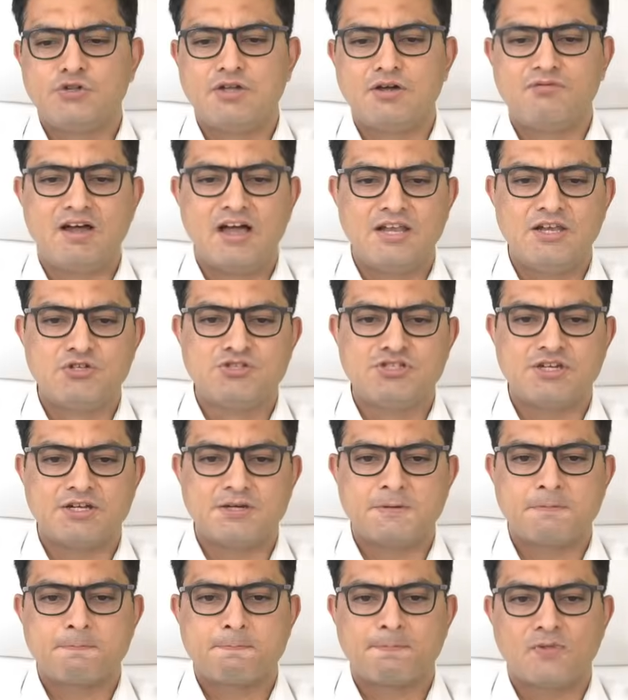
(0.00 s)
the value chain.
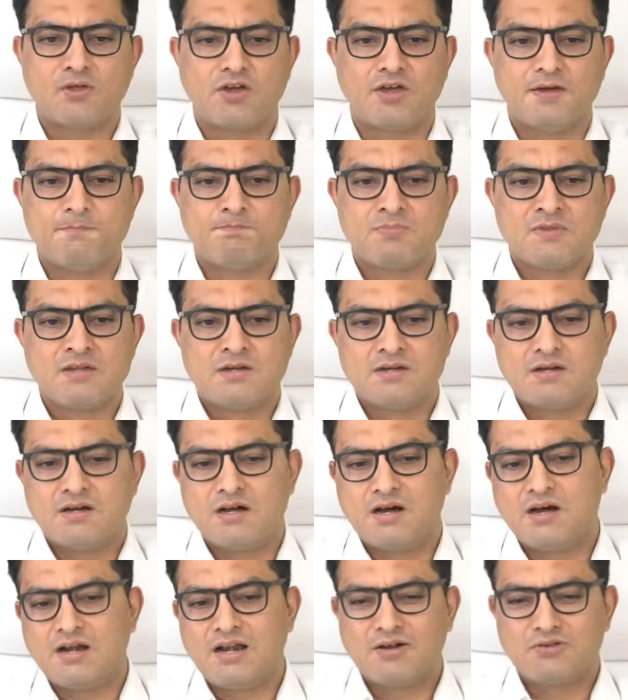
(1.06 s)
Okay.
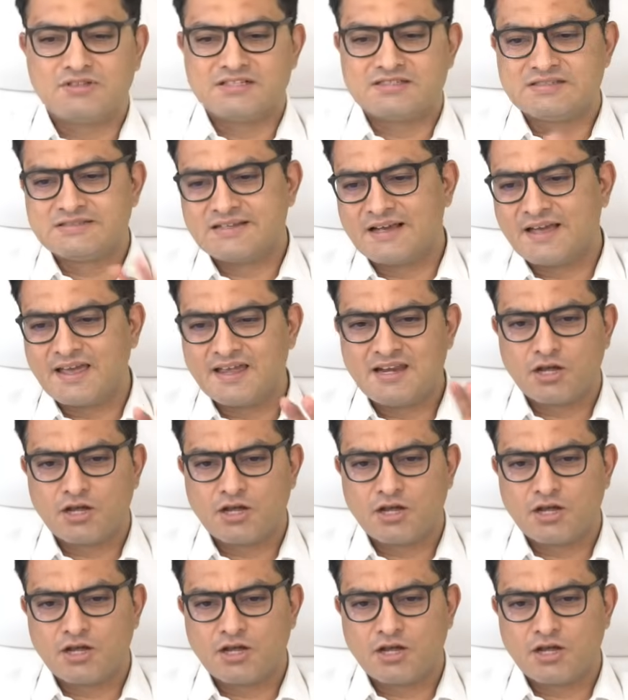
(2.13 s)
Now this is again